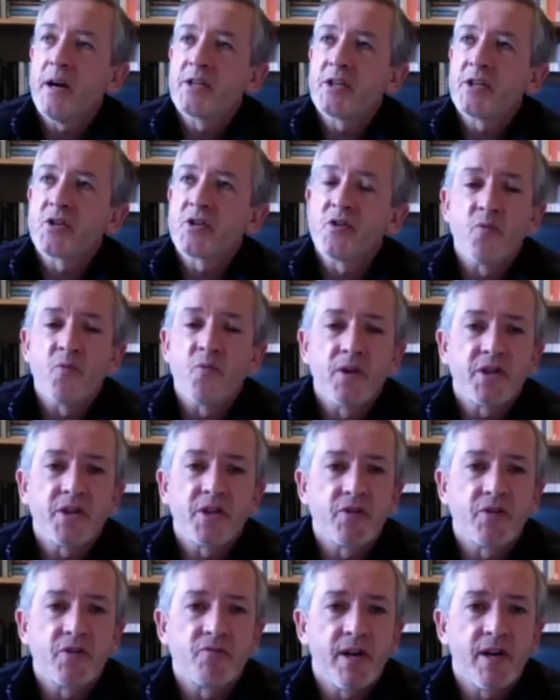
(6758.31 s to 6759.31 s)
I, just sort of
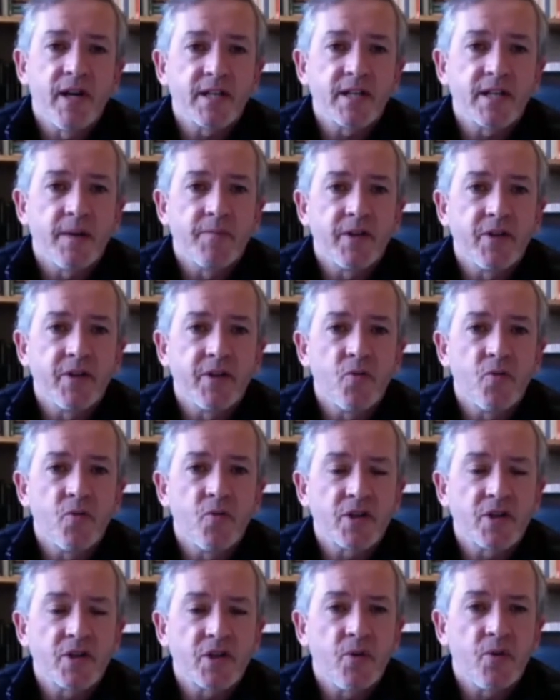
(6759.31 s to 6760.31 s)
wanted to write something that
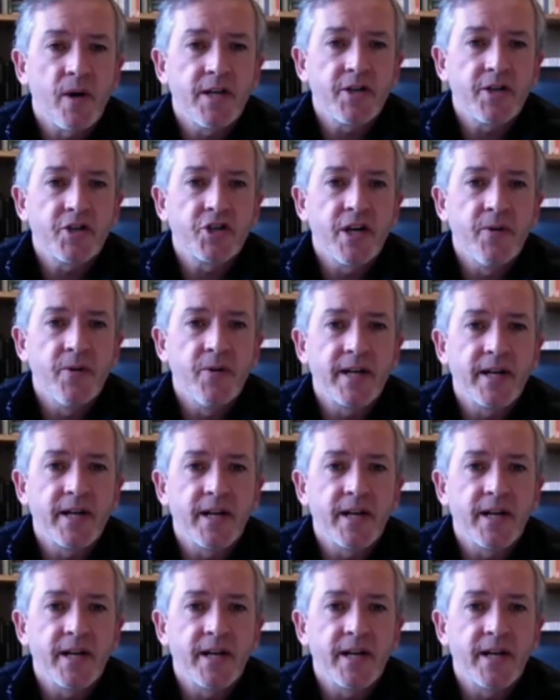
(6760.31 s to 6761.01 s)
was quite showy,